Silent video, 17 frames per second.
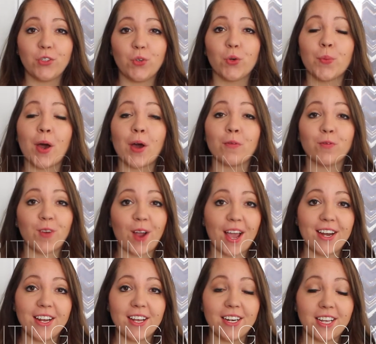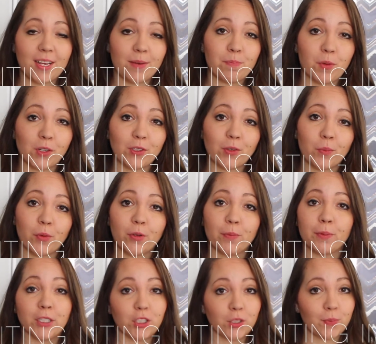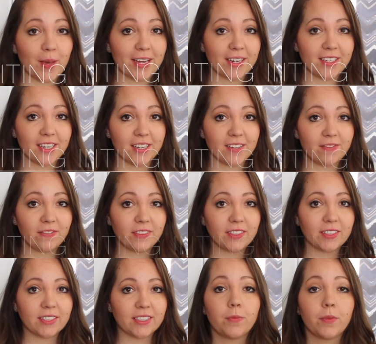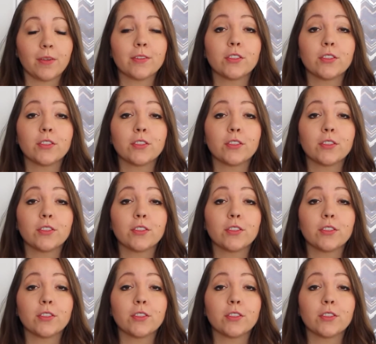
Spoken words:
to you about writing in multiple perspectives.